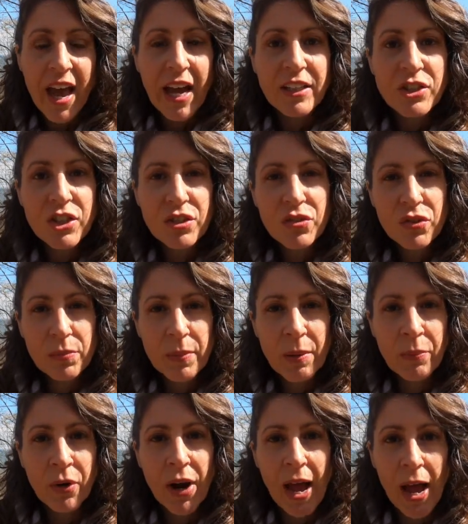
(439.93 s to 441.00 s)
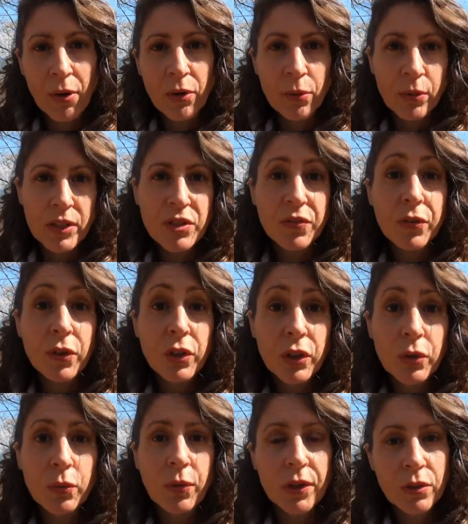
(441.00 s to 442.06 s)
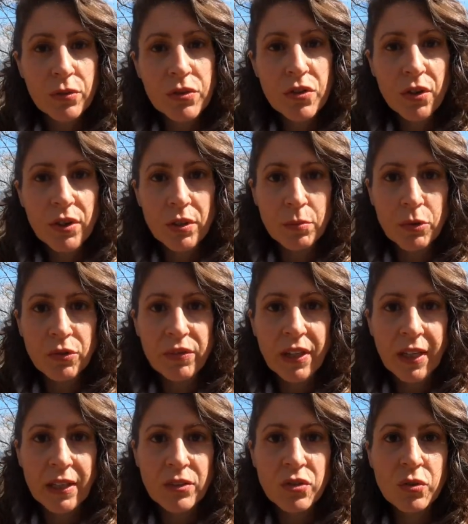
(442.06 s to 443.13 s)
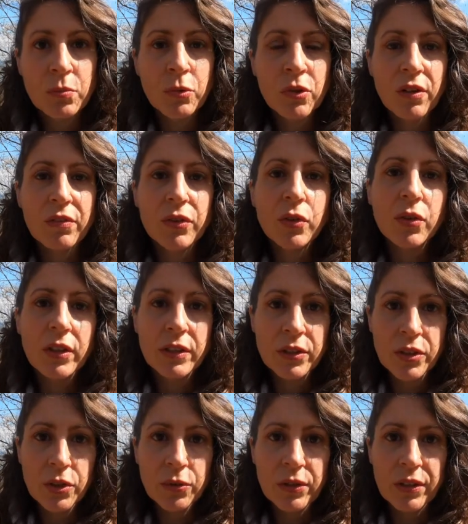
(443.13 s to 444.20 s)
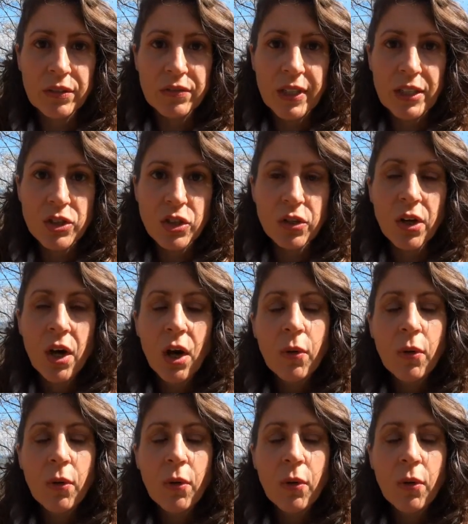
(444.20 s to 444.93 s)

And just remember how it was for you when you started moving into more of your intuitive nature,